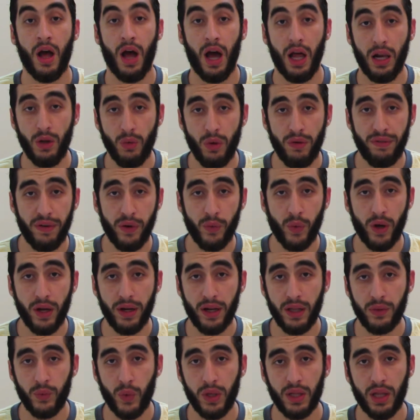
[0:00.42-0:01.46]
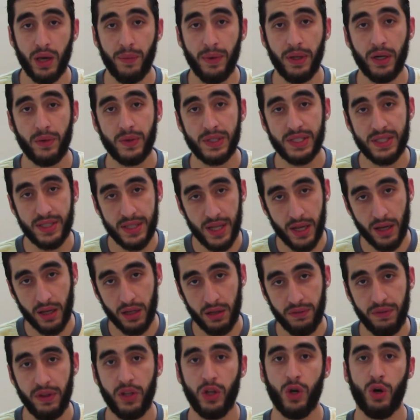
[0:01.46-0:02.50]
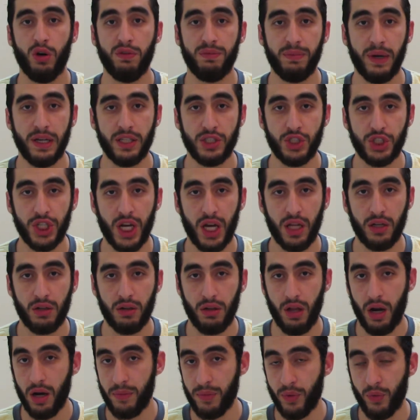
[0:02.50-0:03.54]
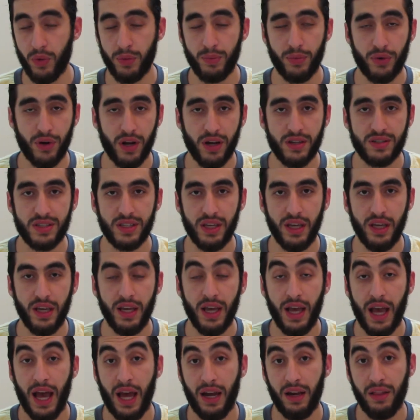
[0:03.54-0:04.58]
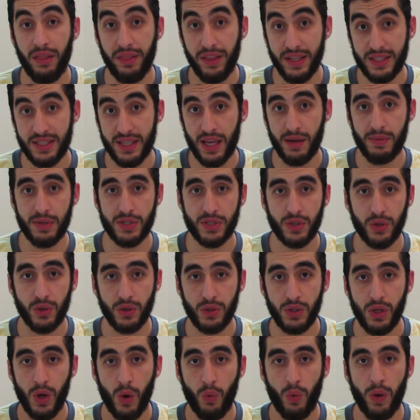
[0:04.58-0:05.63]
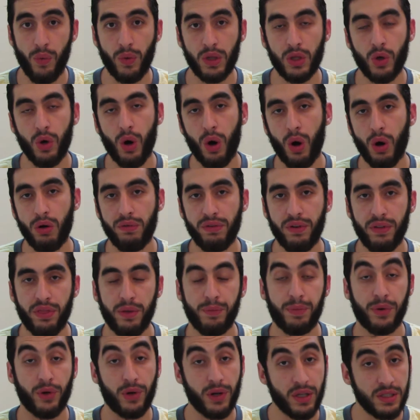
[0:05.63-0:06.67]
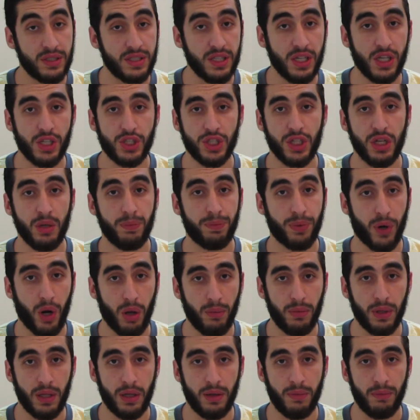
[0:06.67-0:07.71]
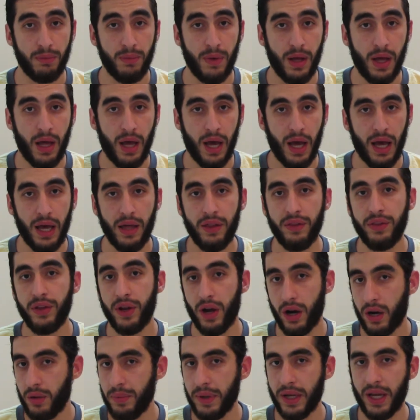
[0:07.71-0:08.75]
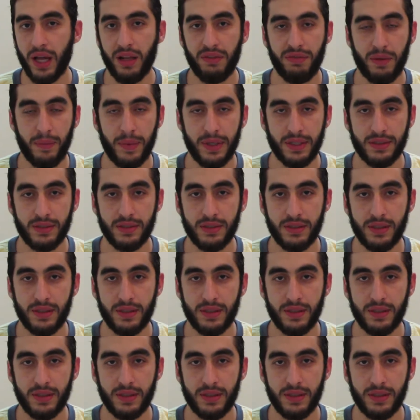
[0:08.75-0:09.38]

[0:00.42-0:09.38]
Hello everyone and welcome in our second video of my channel Arabic with Barazy, and in this episode we will go over the pronunciation problem and the Arabic alphabet.